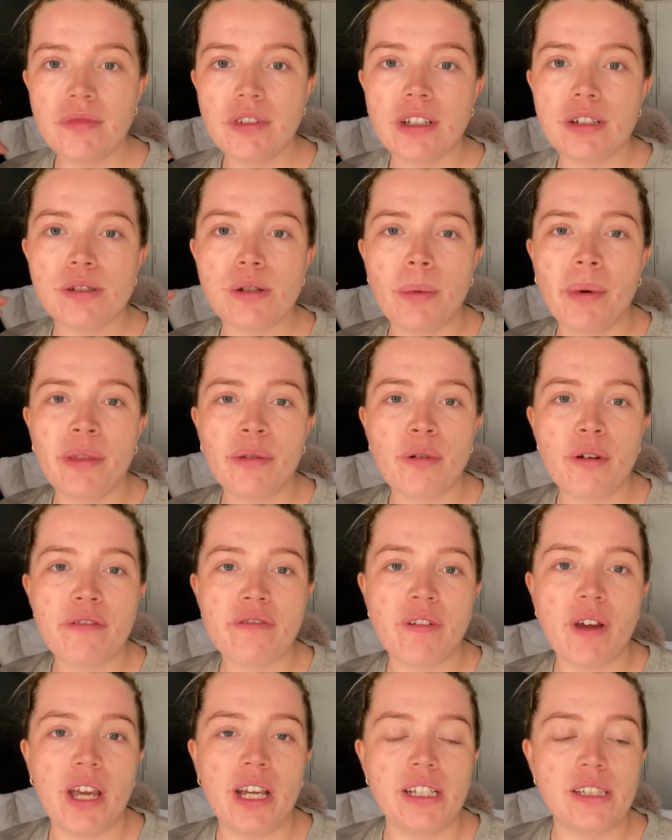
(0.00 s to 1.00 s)
So I went through a
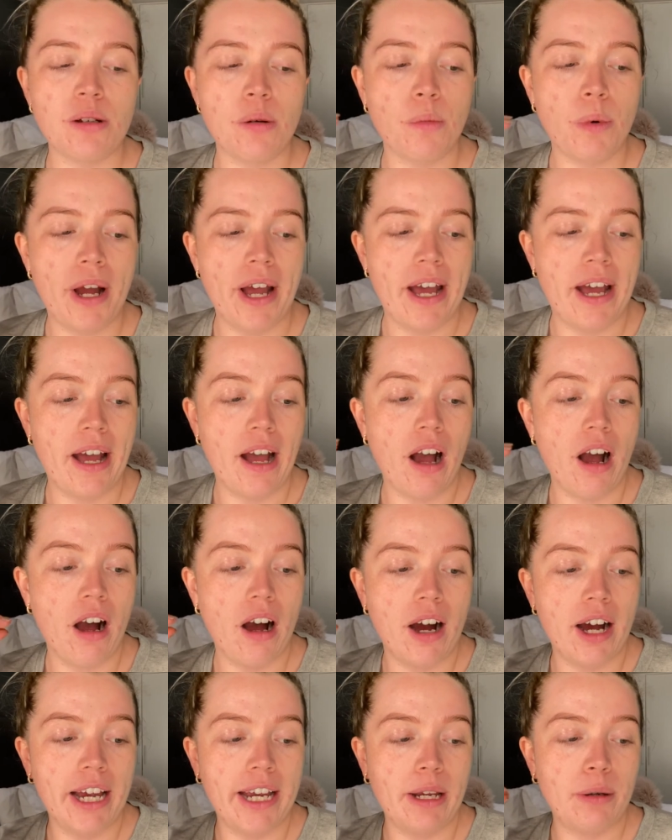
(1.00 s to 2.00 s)
phase where
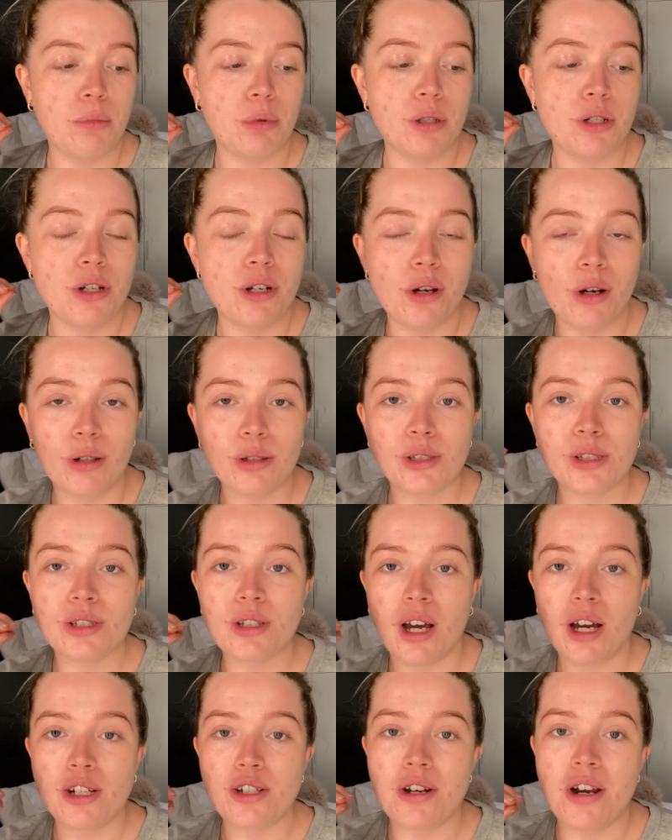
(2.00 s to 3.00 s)
I would not
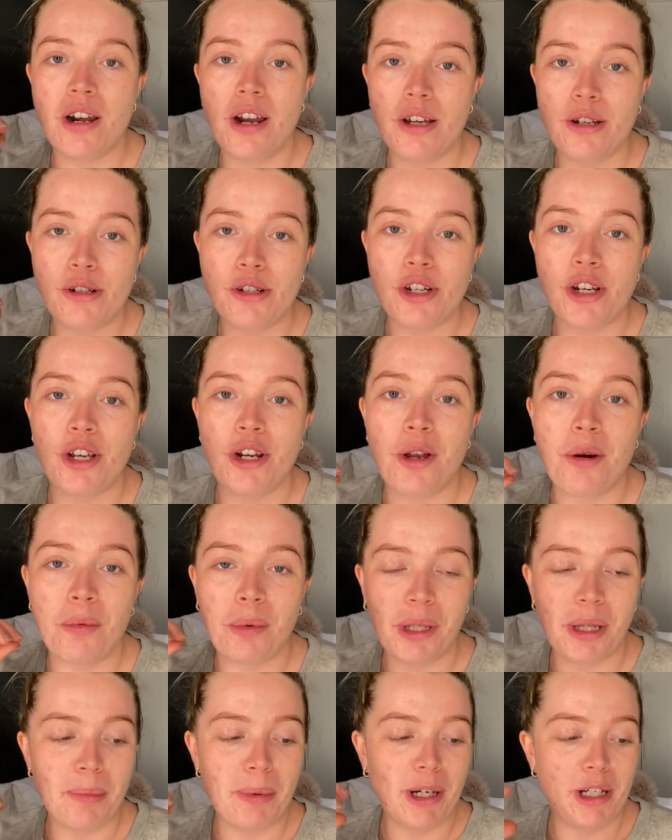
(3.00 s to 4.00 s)
touch a lotion
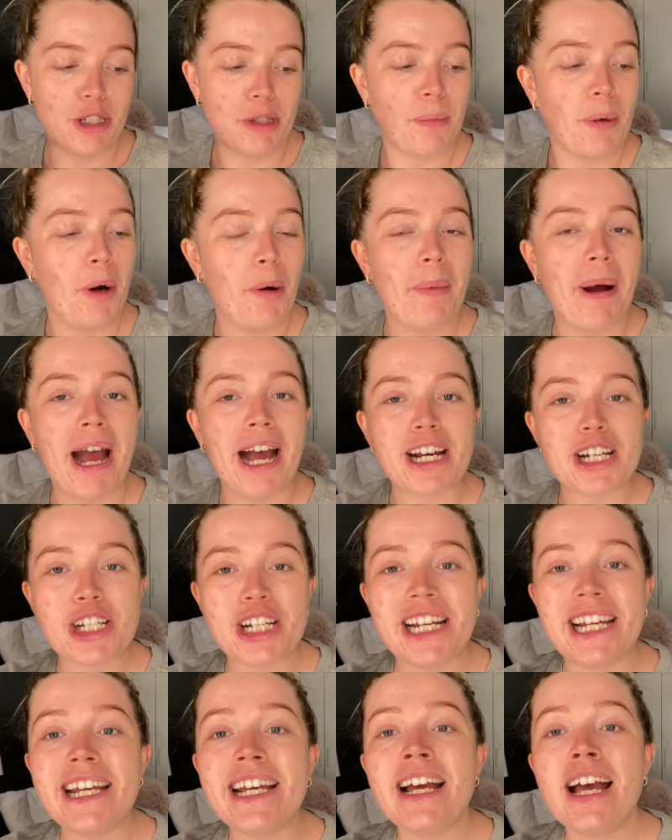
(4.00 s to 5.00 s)
with a barge pole, but
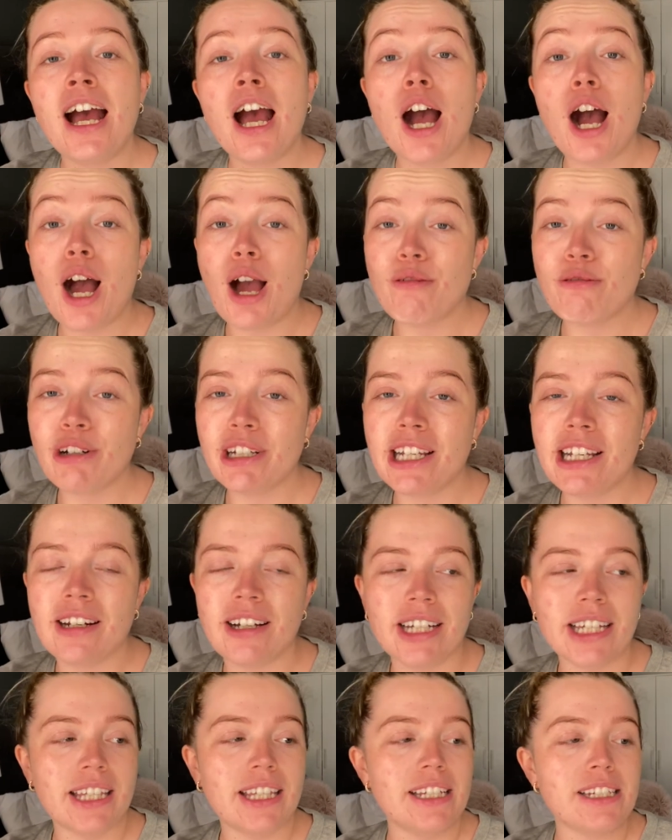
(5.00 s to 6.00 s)
actually I really
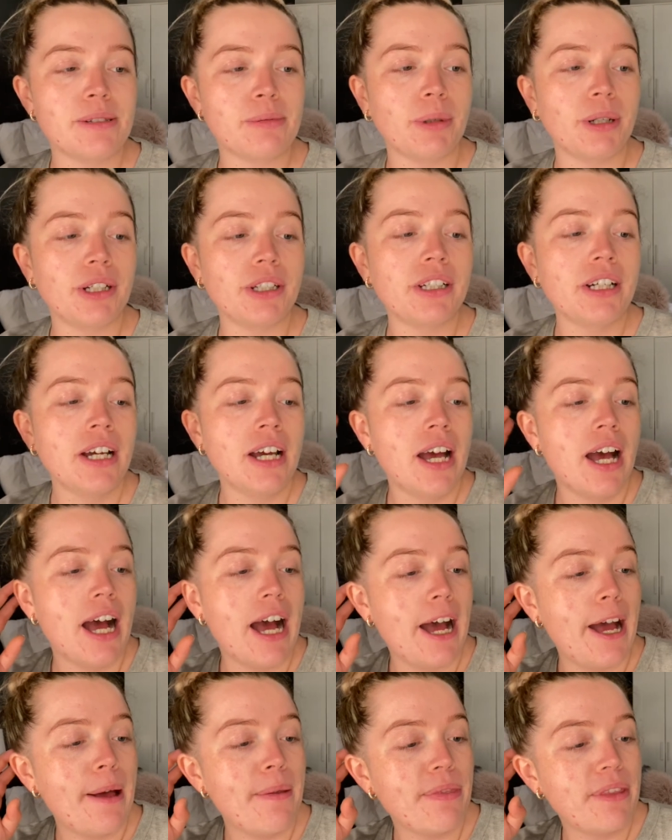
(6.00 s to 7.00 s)
like this one.
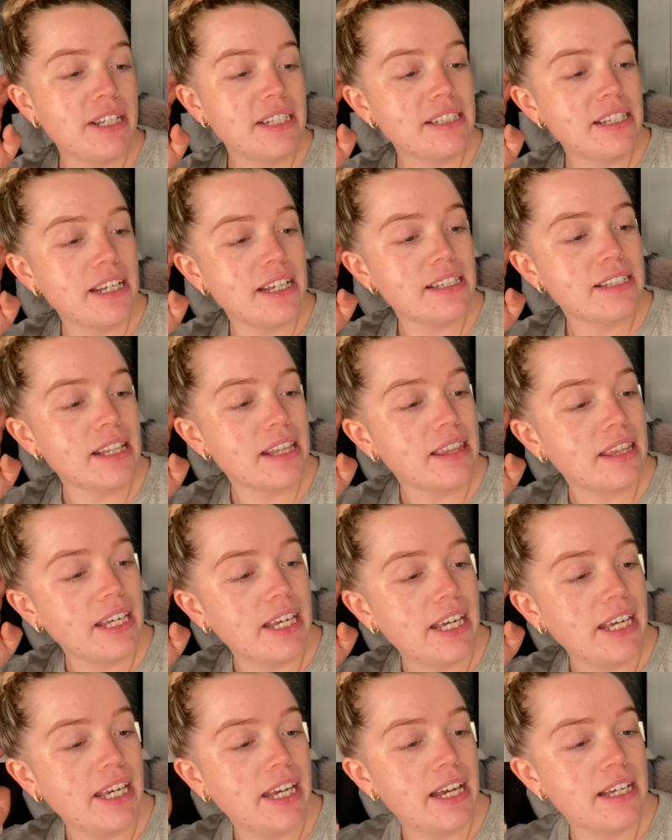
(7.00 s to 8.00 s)
And um, this is
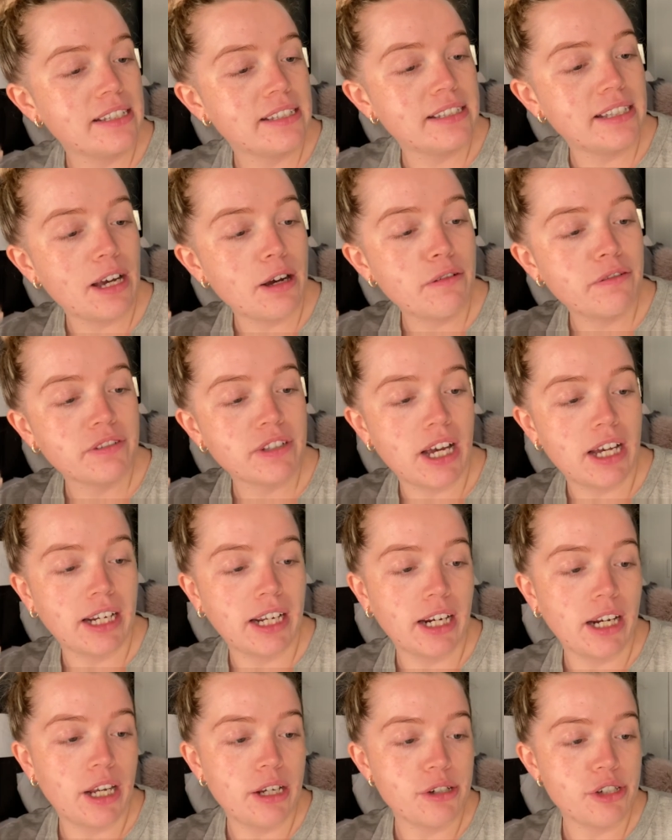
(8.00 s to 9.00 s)
the
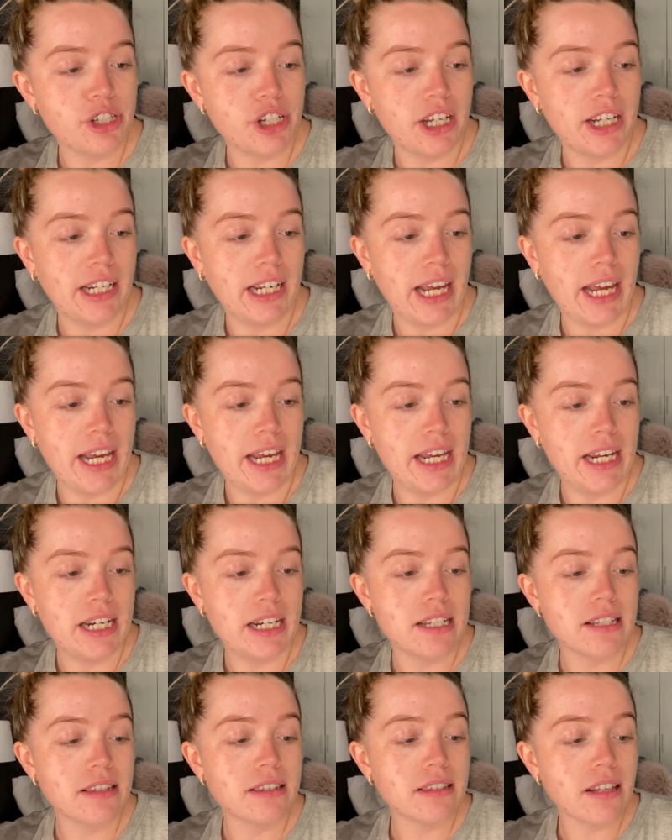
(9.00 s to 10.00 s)
self-tanning lotion
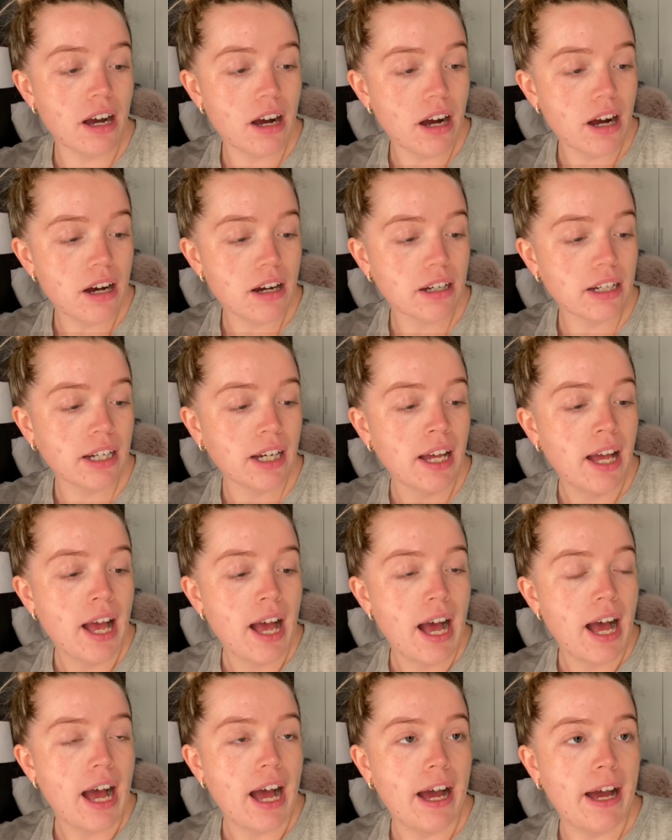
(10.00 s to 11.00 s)
in dark.
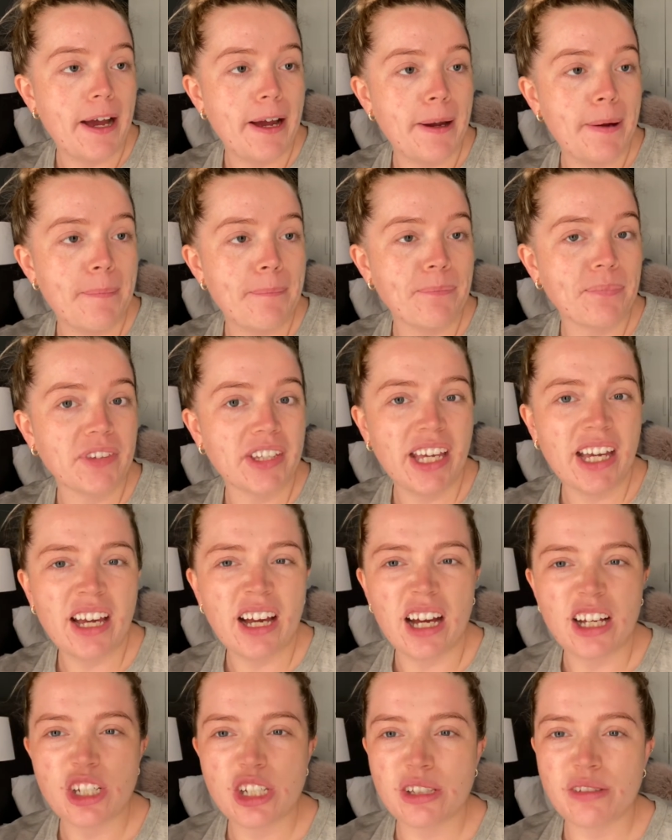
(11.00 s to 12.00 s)
Um, yeah,
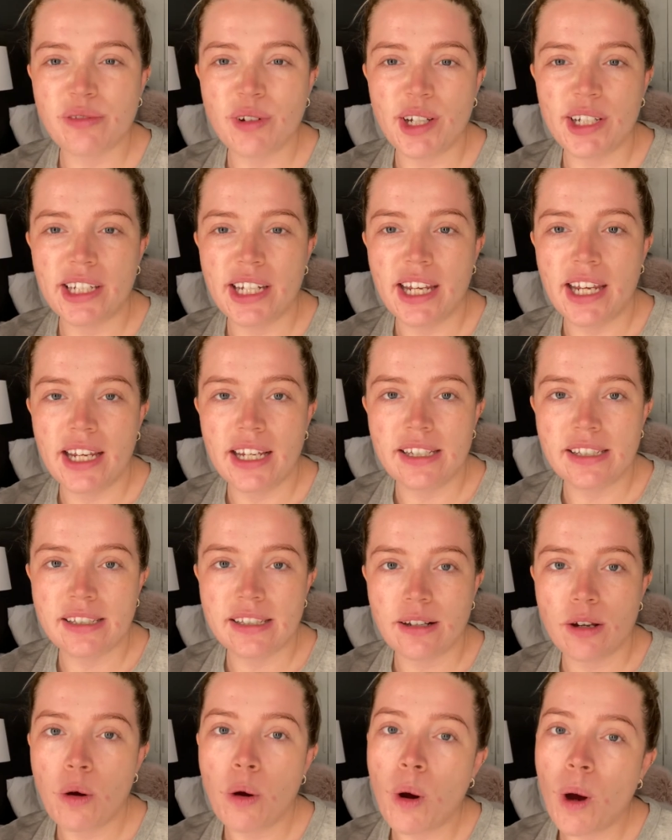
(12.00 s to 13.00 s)
I just find it's
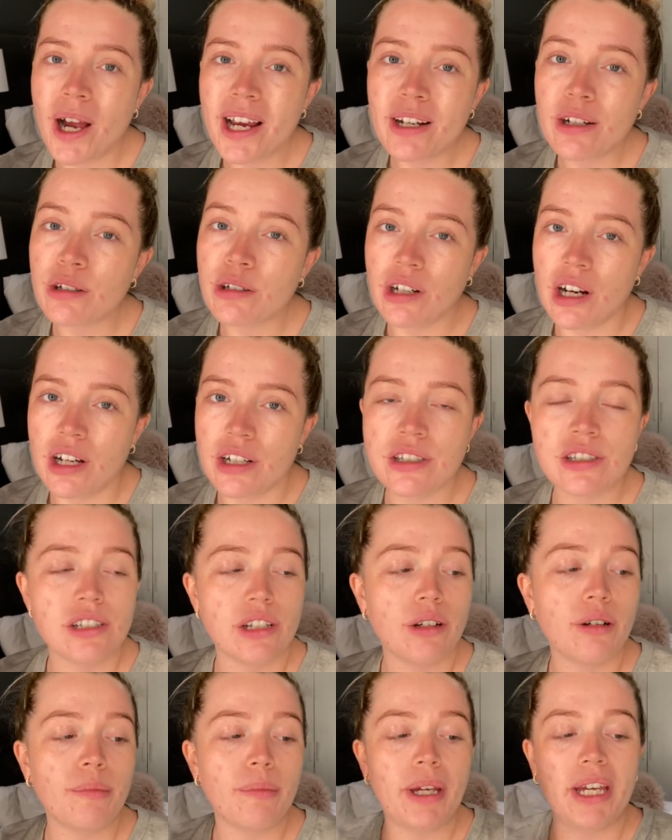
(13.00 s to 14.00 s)
quite long
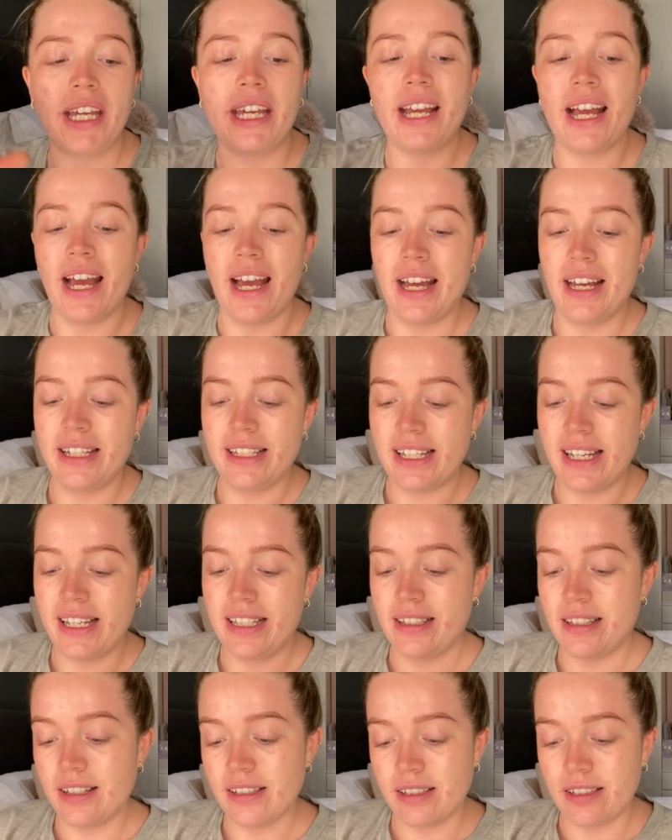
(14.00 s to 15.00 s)
lasting on me and
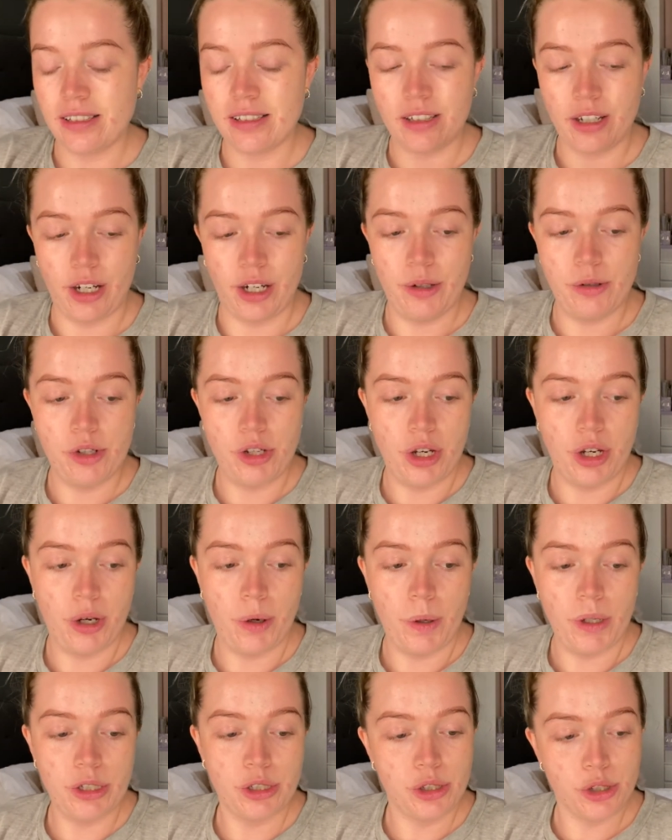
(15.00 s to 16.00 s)
it doesn't go
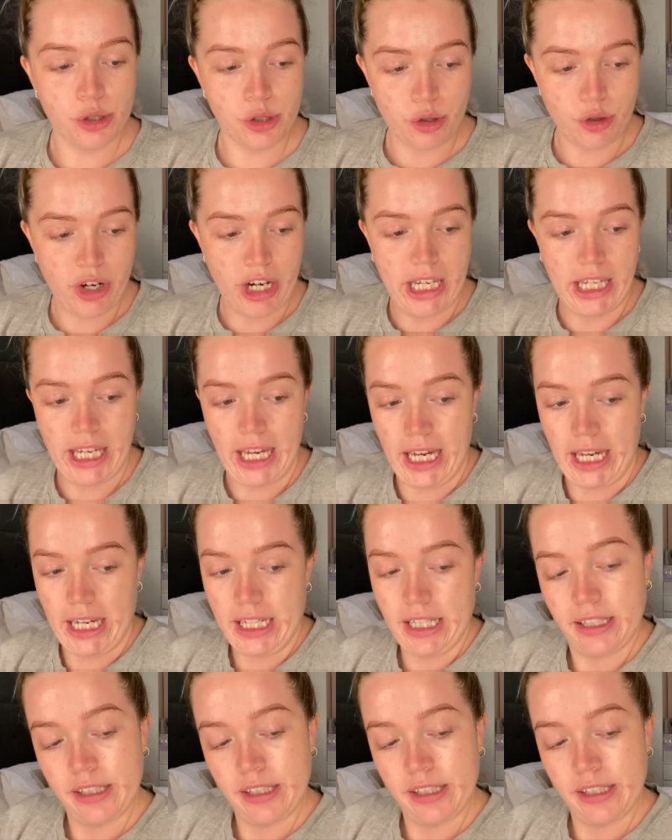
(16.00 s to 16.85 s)
too streaky.